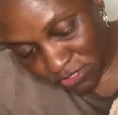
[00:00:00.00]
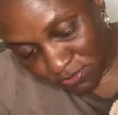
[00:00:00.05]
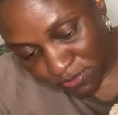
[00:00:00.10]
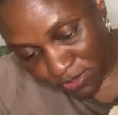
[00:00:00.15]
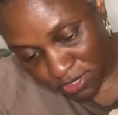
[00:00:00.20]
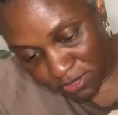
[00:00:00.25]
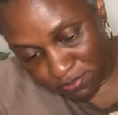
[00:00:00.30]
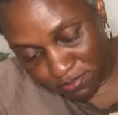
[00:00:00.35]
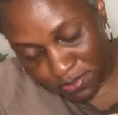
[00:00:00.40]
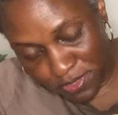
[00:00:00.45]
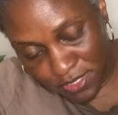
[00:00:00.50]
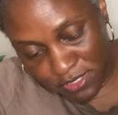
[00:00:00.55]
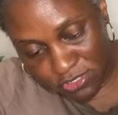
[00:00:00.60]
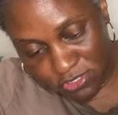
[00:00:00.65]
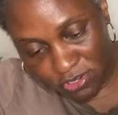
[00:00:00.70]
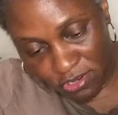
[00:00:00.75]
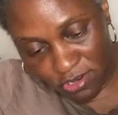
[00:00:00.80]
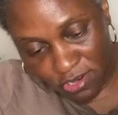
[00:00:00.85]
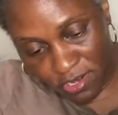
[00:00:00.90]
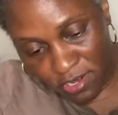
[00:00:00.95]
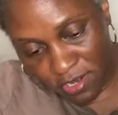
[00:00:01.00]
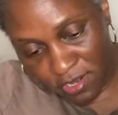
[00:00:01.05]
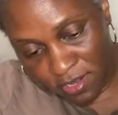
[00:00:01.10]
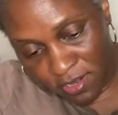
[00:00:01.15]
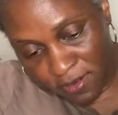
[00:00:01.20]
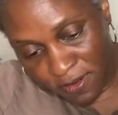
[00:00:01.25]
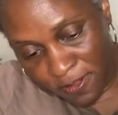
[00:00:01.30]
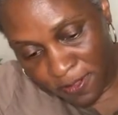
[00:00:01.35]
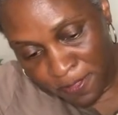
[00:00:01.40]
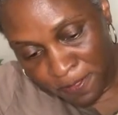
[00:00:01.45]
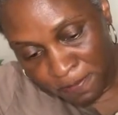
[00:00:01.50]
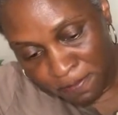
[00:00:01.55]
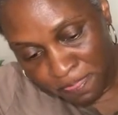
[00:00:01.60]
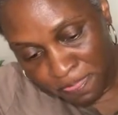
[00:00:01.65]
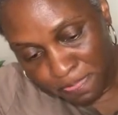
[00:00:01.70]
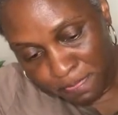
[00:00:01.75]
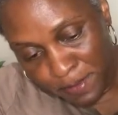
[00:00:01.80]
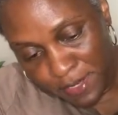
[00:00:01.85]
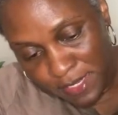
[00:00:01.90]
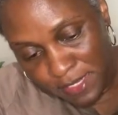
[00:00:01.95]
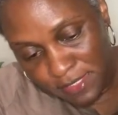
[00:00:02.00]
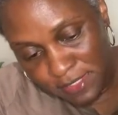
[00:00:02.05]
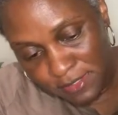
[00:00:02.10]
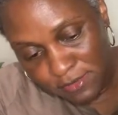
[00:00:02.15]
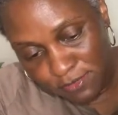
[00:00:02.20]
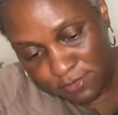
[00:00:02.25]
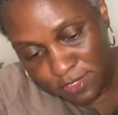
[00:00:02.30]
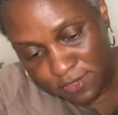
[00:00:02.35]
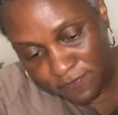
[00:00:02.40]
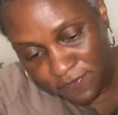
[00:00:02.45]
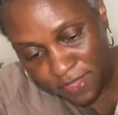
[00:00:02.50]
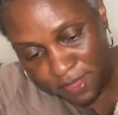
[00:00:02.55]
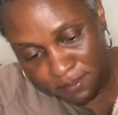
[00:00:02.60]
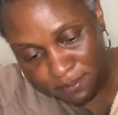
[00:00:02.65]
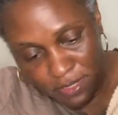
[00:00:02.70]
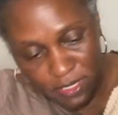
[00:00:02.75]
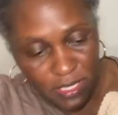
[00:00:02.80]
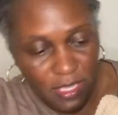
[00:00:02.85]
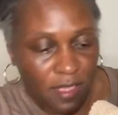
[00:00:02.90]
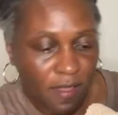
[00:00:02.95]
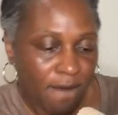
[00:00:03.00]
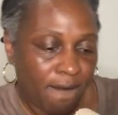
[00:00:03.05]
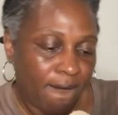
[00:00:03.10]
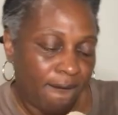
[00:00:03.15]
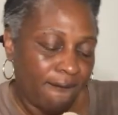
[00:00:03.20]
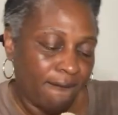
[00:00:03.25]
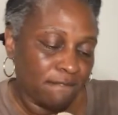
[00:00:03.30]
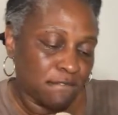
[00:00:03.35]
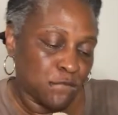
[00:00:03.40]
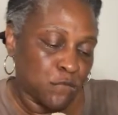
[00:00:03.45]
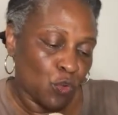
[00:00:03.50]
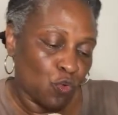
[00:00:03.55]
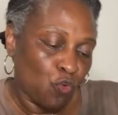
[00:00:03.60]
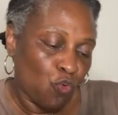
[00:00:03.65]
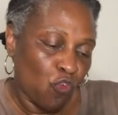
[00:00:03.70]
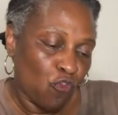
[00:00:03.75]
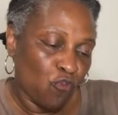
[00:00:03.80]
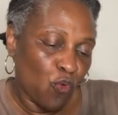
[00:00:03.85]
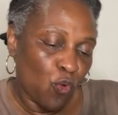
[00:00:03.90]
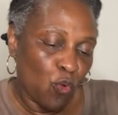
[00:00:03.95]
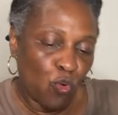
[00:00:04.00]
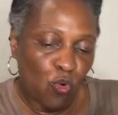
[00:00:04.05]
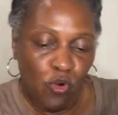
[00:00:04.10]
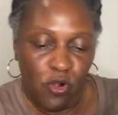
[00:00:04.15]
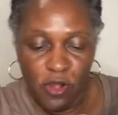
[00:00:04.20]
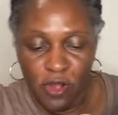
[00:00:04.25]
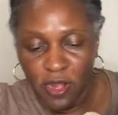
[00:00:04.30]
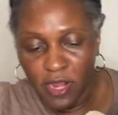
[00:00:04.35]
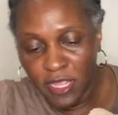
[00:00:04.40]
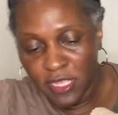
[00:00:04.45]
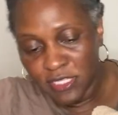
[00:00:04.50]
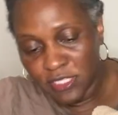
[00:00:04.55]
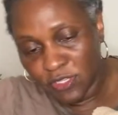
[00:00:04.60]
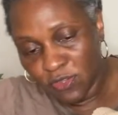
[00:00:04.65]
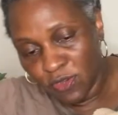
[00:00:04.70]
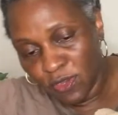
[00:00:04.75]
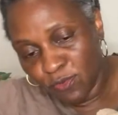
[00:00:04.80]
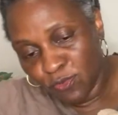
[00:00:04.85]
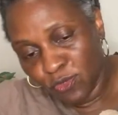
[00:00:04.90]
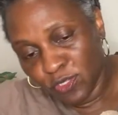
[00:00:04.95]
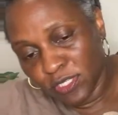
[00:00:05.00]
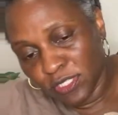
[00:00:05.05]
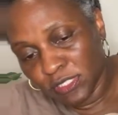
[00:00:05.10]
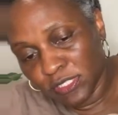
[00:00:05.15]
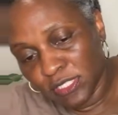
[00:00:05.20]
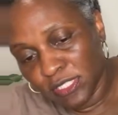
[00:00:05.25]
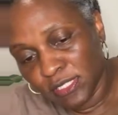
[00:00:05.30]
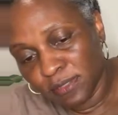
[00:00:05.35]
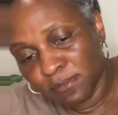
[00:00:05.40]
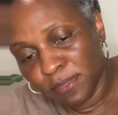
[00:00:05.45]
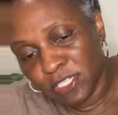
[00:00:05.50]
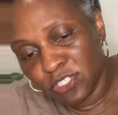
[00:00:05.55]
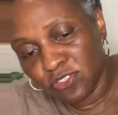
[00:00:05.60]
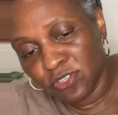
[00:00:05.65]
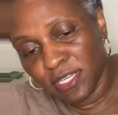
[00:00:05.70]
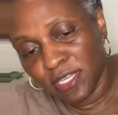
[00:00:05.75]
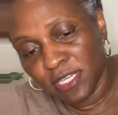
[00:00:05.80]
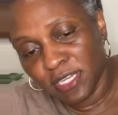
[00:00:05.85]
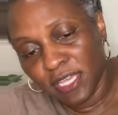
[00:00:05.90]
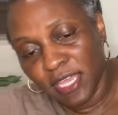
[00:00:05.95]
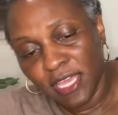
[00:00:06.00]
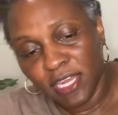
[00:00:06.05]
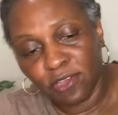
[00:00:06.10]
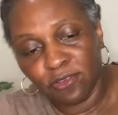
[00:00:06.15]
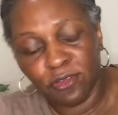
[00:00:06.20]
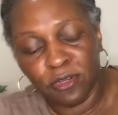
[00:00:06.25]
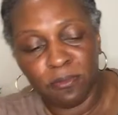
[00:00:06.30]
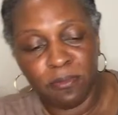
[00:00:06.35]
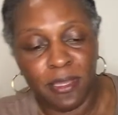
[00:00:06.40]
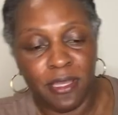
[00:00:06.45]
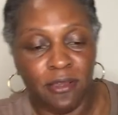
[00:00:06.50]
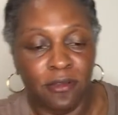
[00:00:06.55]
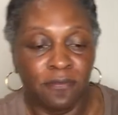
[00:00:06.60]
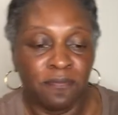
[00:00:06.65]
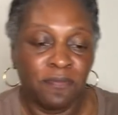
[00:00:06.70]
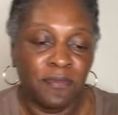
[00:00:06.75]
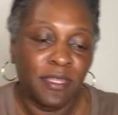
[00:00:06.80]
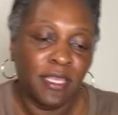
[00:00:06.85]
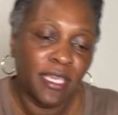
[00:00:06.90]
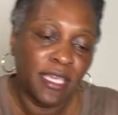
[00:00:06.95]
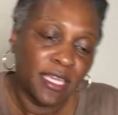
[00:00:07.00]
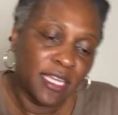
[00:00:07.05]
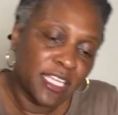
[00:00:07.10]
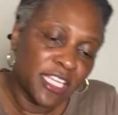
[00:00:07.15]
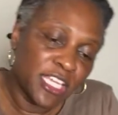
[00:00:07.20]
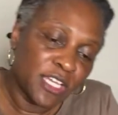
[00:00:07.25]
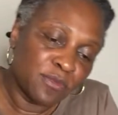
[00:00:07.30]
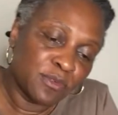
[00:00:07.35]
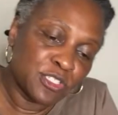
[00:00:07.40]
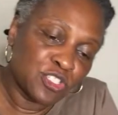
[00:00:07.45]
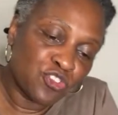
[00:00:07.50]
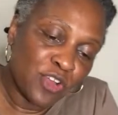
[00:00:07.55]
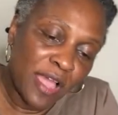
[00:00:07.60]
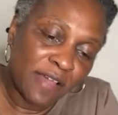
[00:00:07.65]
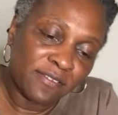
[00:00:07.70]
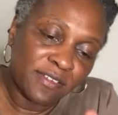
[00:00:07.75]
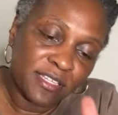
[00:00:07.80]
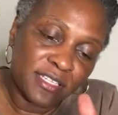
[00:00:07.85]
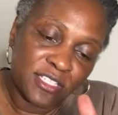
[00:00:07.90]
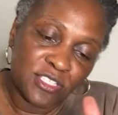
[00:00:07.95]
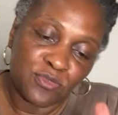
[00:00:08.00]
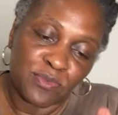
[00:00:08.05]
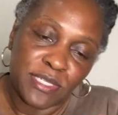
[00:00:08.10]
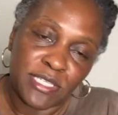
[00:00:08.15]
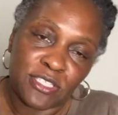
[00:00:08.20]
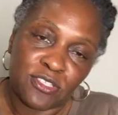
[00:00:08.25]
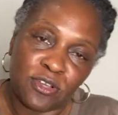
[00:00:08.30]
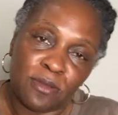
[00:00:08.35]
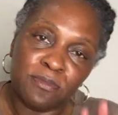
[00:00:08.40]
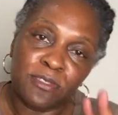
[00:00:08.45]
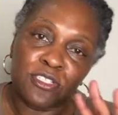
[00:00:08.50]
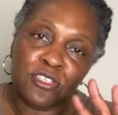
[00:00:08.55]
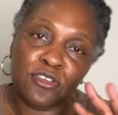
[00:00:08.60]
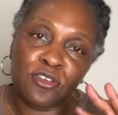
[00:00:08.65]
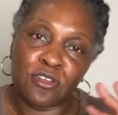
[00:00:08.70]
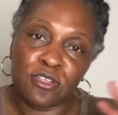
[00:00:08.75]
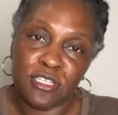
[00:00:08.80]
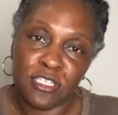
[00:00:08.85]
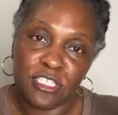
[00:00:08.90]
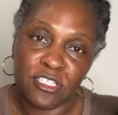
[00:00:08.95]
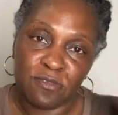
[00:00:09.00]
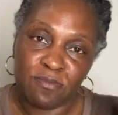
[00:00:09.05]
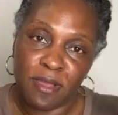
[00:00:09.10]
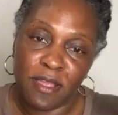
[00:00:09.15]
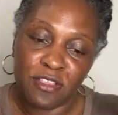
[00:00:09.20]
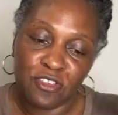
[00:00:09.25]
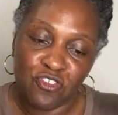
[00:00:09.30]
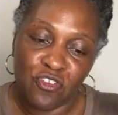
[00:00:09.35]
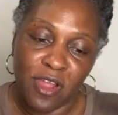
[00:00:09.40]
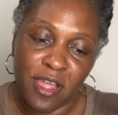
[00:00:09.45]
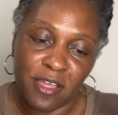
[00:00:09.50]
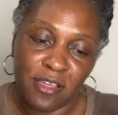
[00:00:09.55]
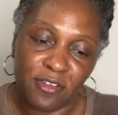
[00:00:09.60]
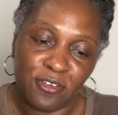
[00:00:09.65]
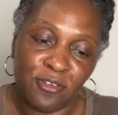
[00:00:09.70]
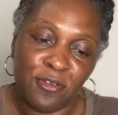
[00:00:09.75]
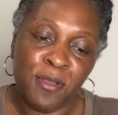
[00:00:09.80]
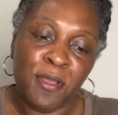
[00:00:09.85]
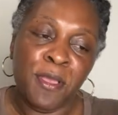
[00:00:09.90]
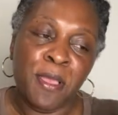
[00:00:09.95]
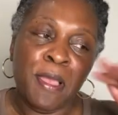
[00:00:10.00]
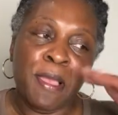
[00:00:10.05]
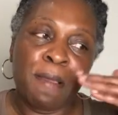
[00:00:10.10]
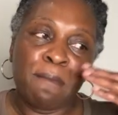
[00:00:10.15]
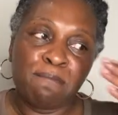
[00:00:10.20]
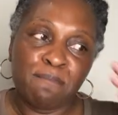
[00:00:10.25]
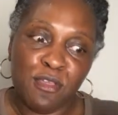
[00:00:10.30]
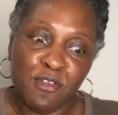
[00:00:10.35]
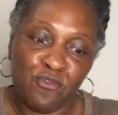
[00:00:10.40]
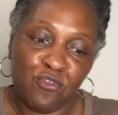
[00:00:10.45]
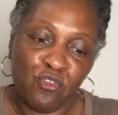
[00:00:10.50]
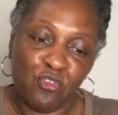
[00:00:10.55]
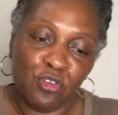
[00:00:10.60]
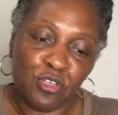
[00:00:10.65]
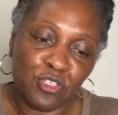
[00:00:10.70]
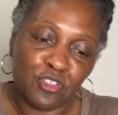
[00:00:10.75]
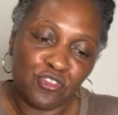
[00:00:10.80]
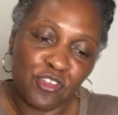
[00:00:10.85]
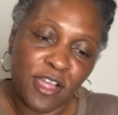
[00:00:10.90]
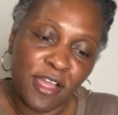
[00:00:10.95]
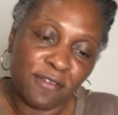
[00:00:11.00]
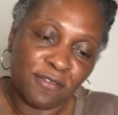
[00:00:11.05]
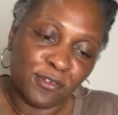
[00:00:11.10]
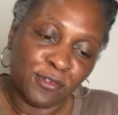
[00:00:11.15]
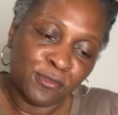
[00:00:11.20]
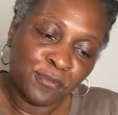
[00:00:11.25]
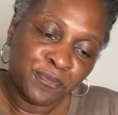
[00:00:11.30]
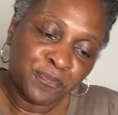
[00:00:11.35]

bought a big jar because we're a family of 4, and so I wanted to make sure I had adequate amount. And again, we're traveling this week, so I'm just gonna. This is my trial before the travel.